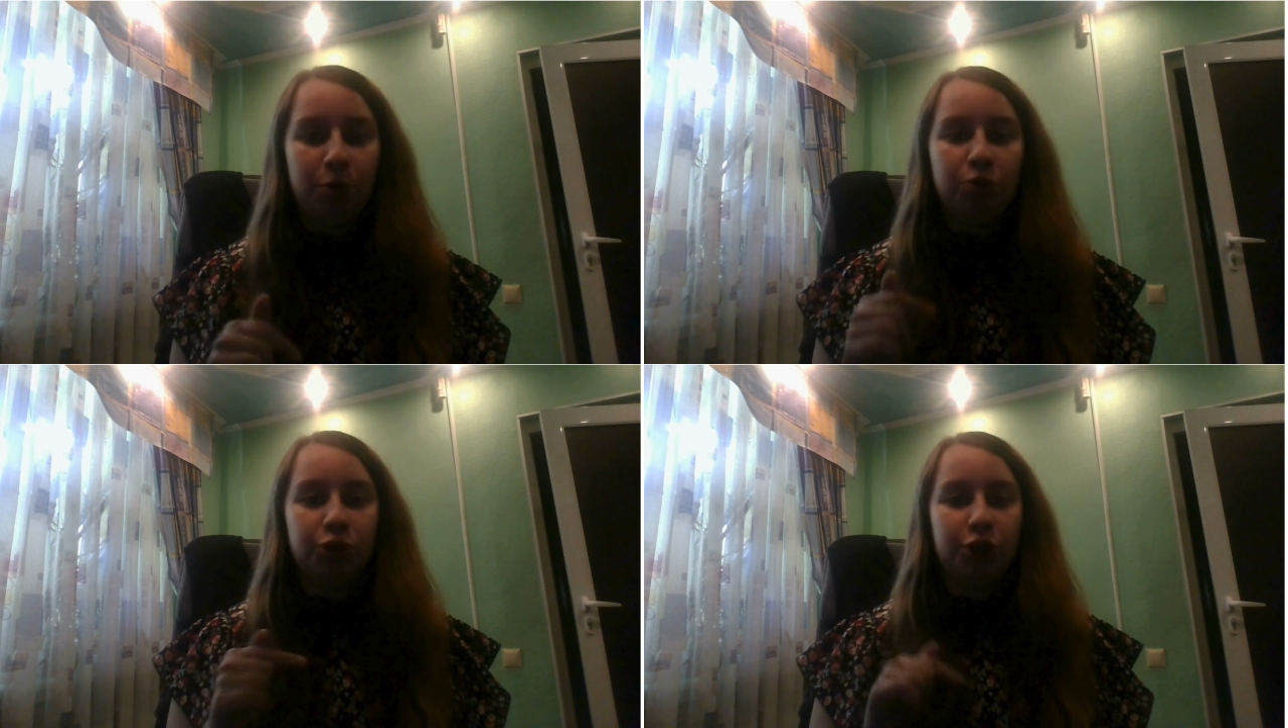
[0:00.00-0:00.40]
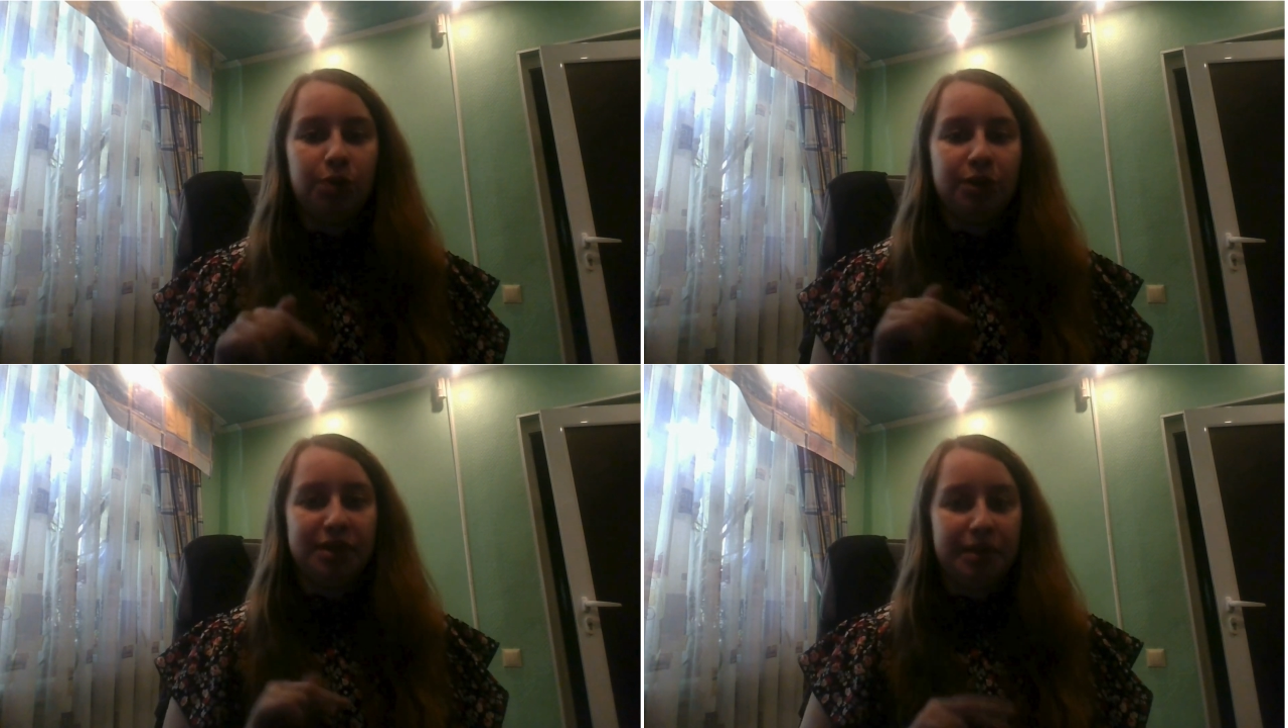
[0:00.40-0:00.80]
who
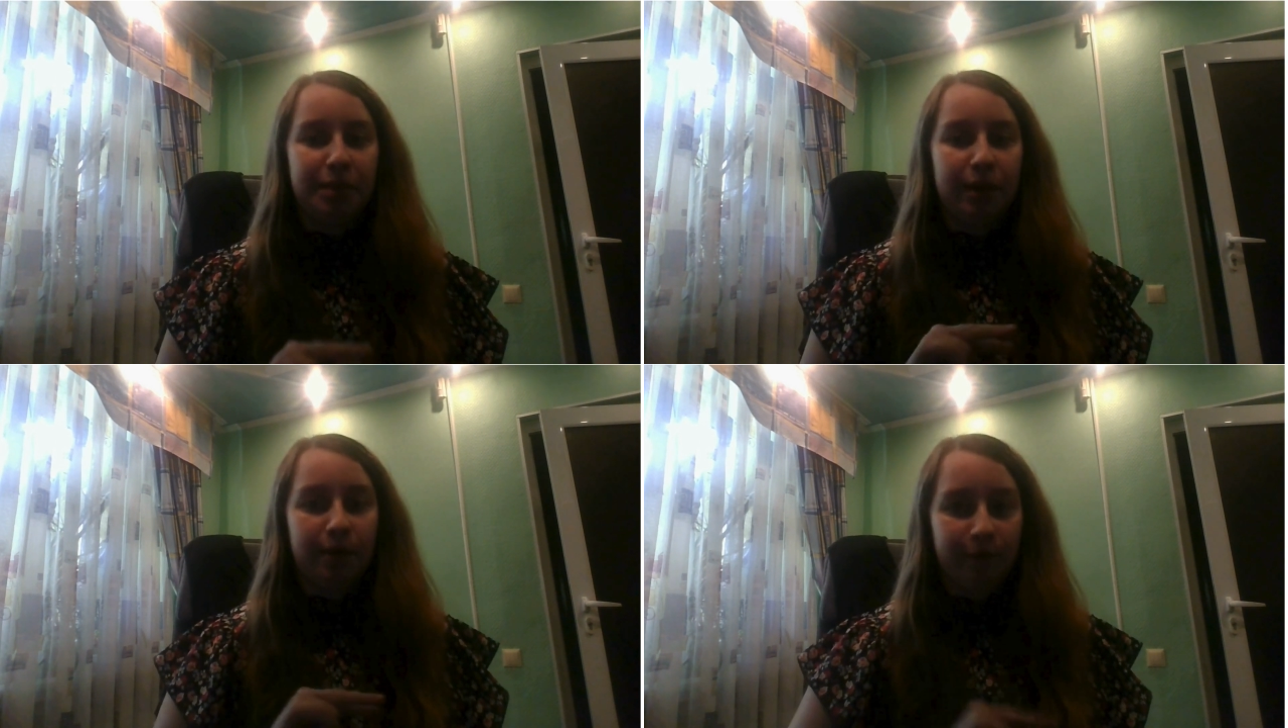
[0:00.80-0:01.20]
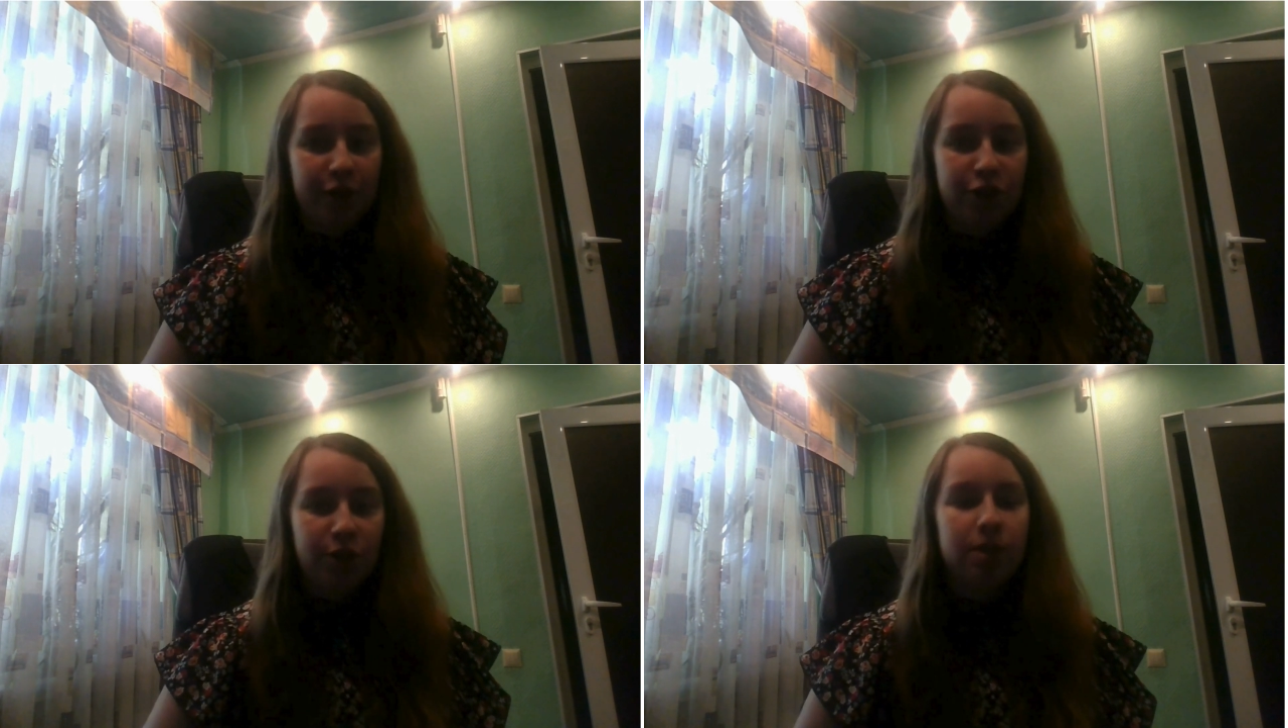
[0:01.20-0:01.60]
shipped similar
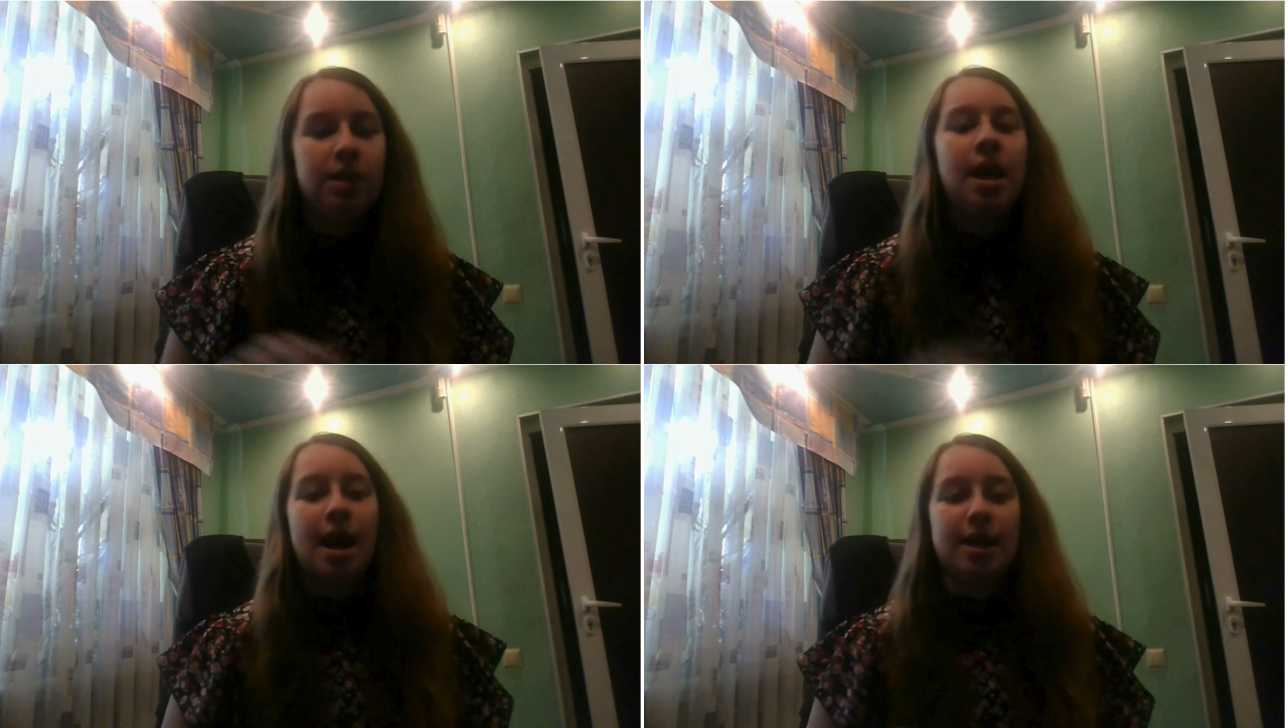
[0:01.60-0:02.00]
features